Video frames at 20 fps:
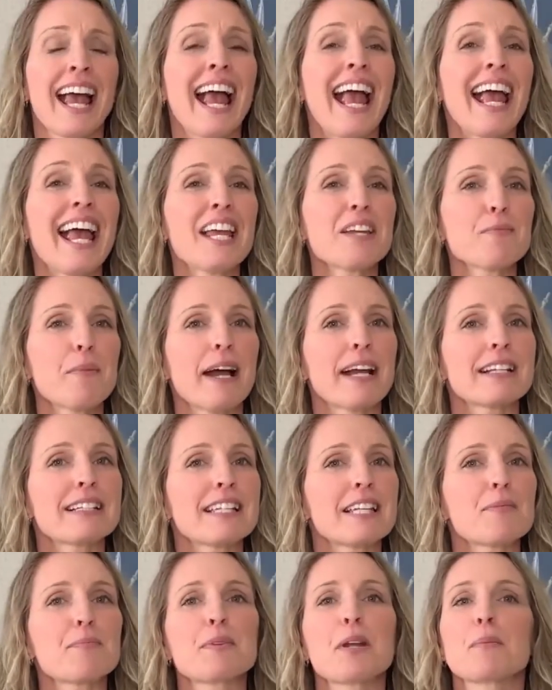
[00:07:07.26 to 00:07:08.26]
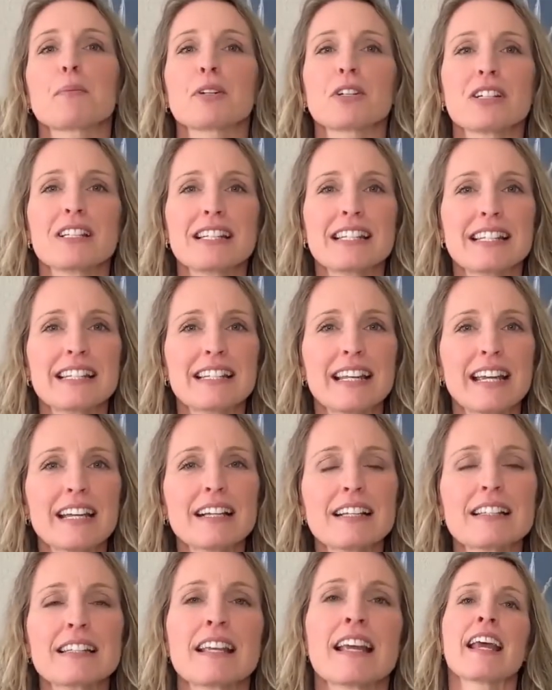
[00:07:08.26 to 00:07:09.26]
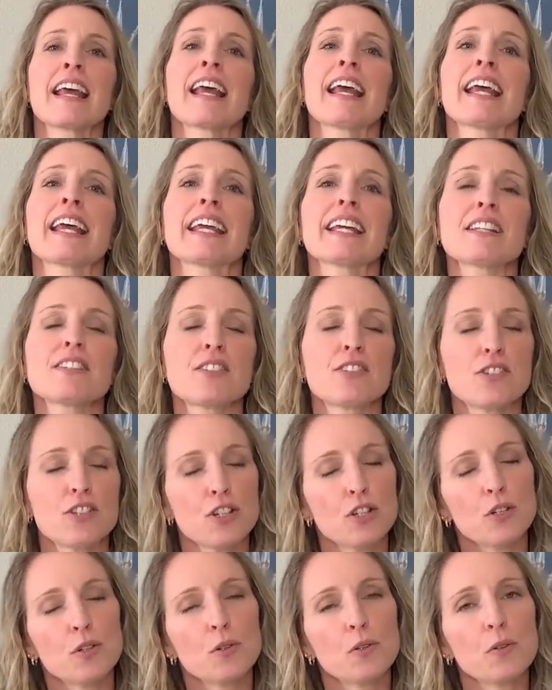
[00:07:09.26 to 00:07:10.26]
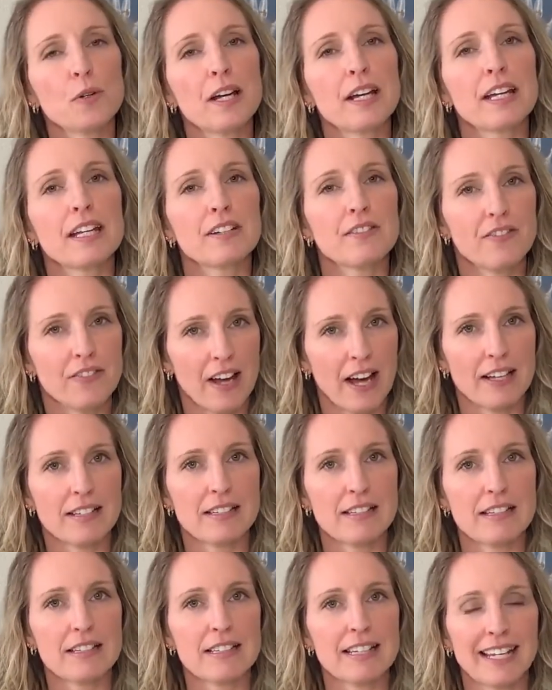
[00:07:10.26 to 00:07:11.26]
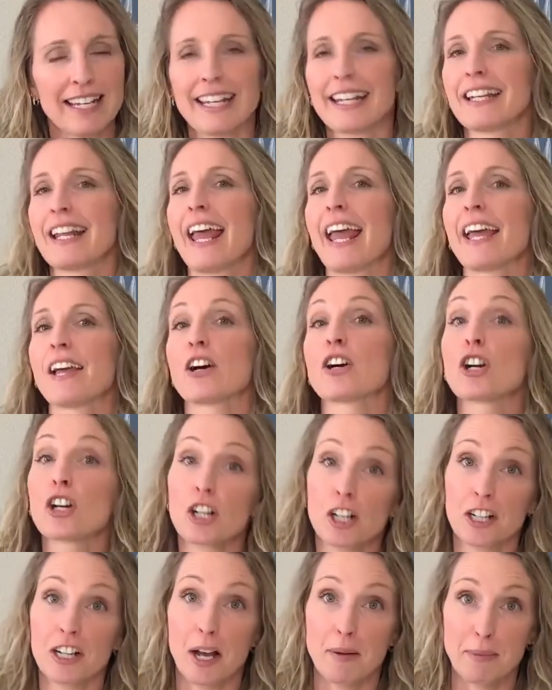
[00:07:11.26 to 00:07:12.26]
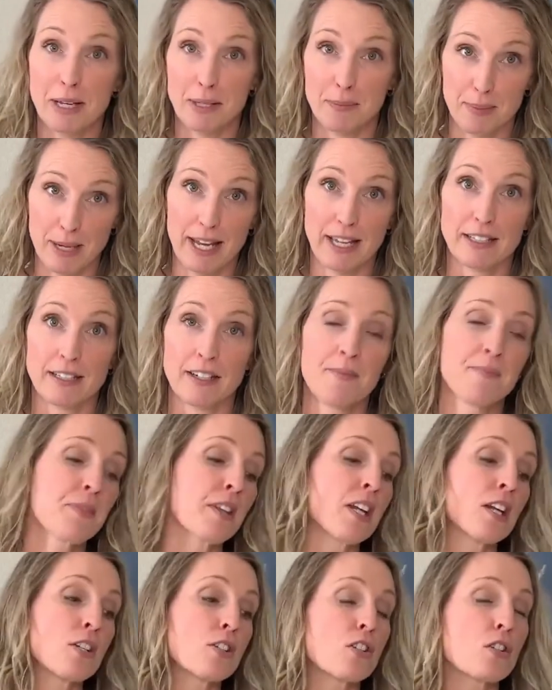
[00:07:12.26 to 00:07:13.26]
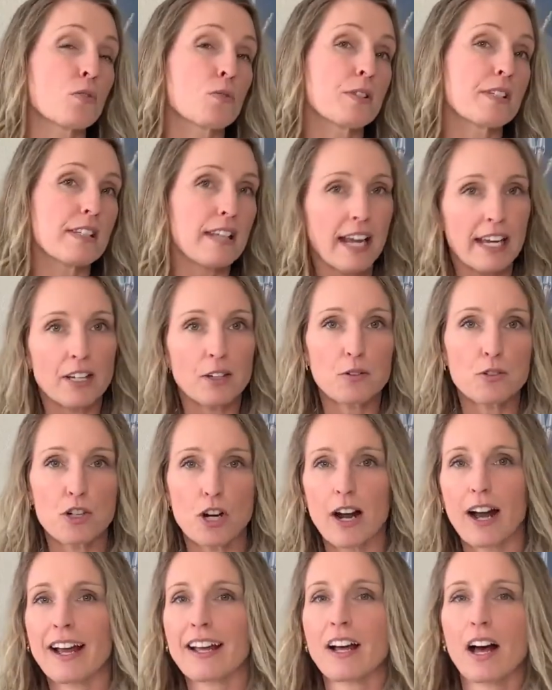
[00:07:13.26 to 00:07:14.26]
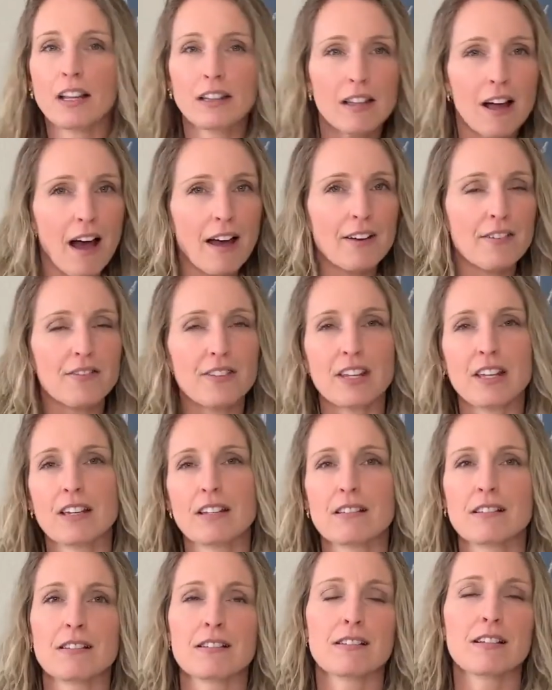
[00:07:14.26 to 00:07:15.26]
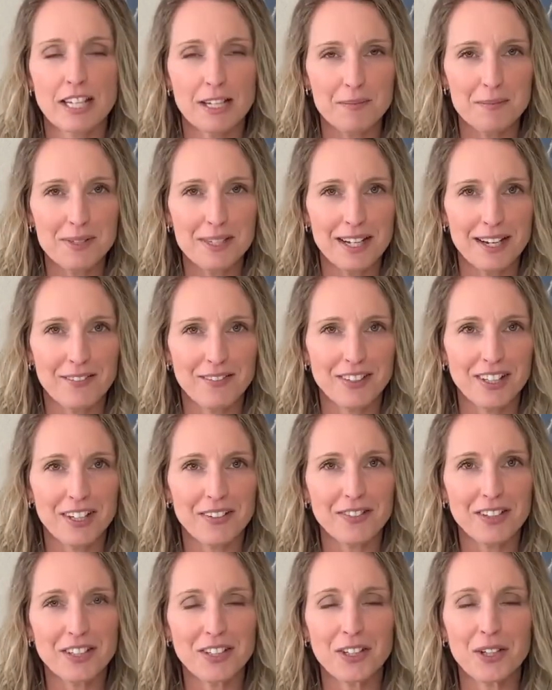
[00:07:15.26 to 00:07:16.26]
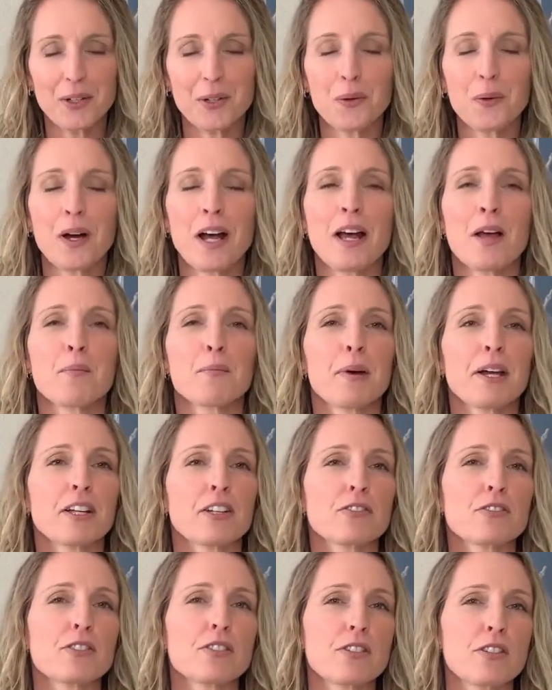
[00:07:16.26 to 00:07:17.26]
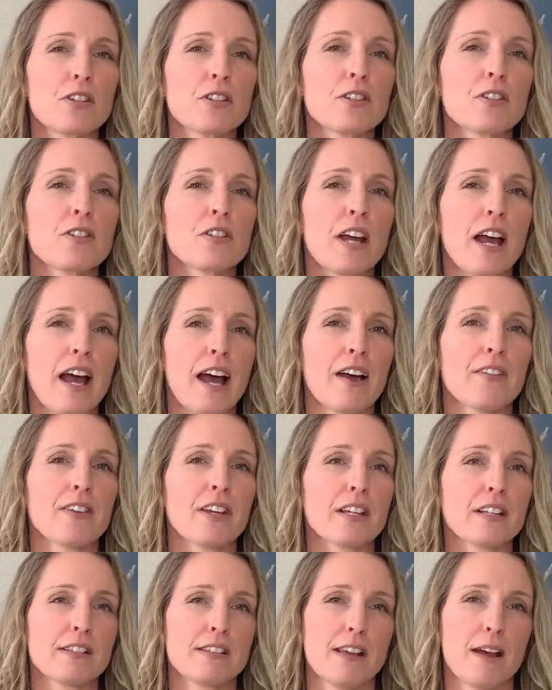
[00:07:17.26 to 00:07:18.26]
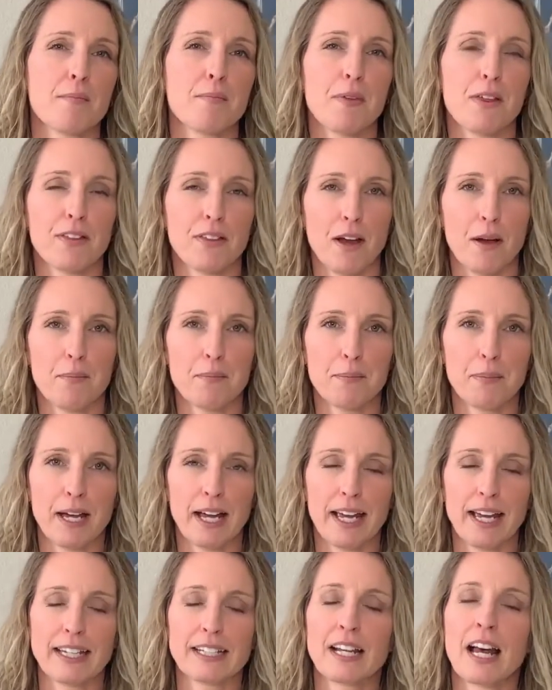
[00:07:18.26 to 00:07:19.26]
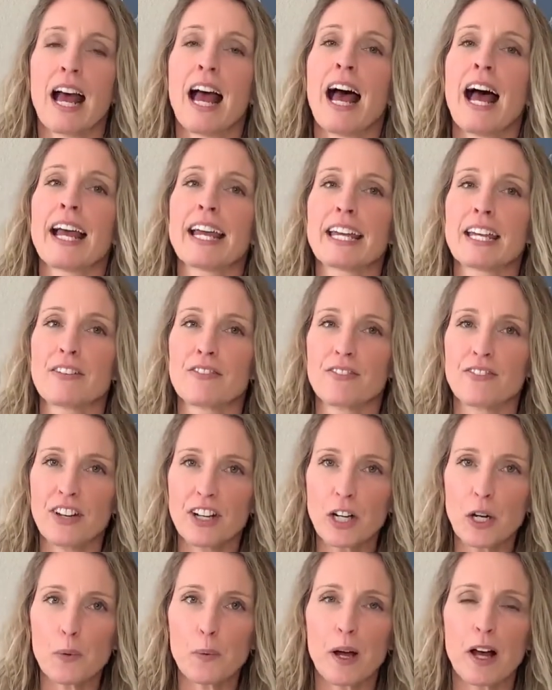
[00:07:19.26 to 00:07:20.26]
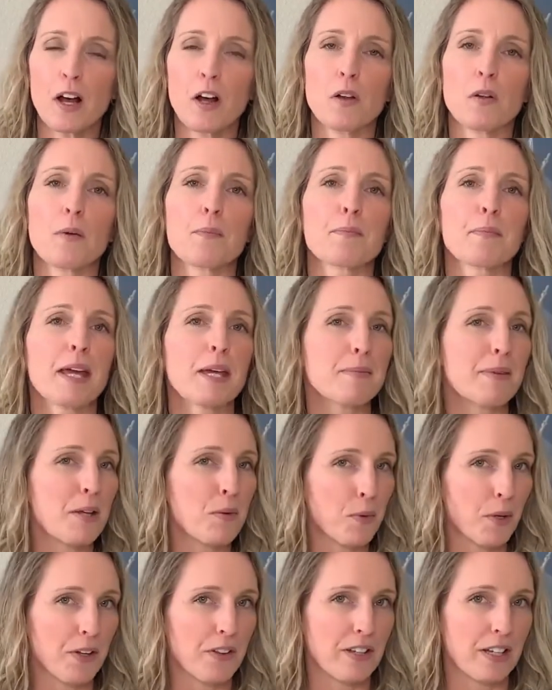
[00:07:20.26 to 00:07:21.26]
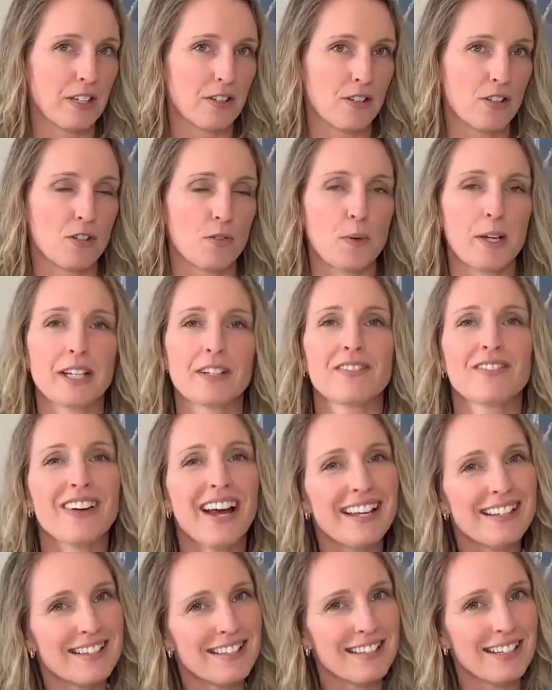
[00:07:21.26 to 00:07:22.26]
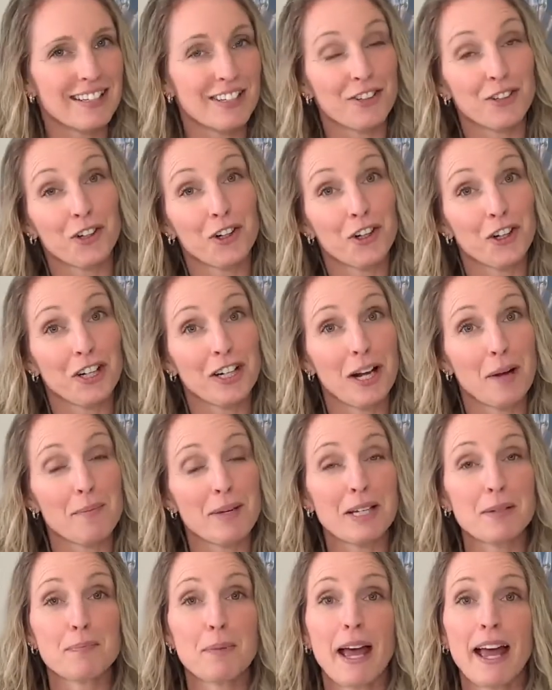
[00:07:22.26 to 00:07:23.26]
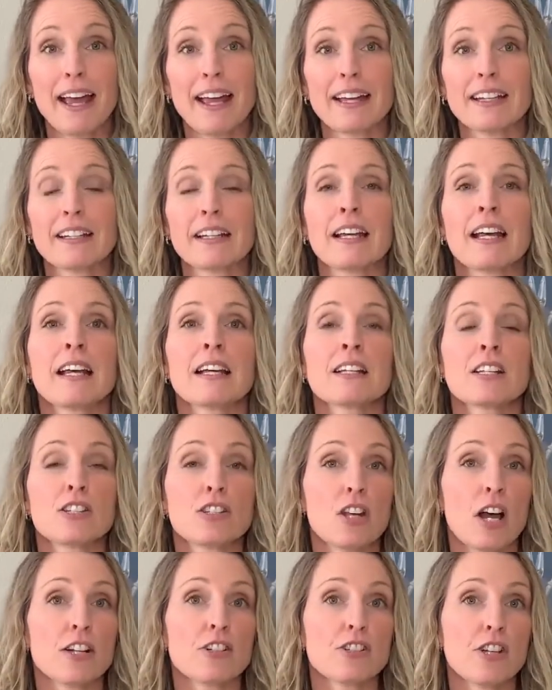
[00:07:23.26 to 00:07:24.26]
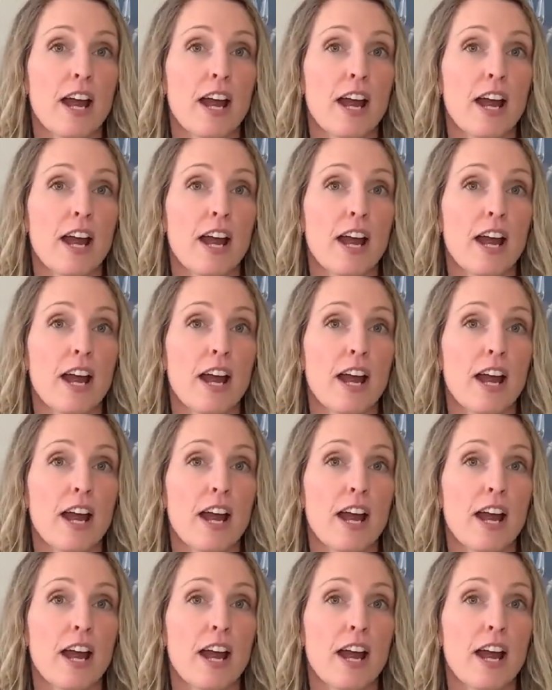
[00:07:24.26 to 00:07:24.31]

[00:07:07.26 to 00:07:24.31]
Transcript: And my tip number 6 is to invest in an ergonomic pen. So say you try a lot of these tips that I've given you, but you're still having some thumb pain. It very well may be worth it to invest in an ergonomic pen, such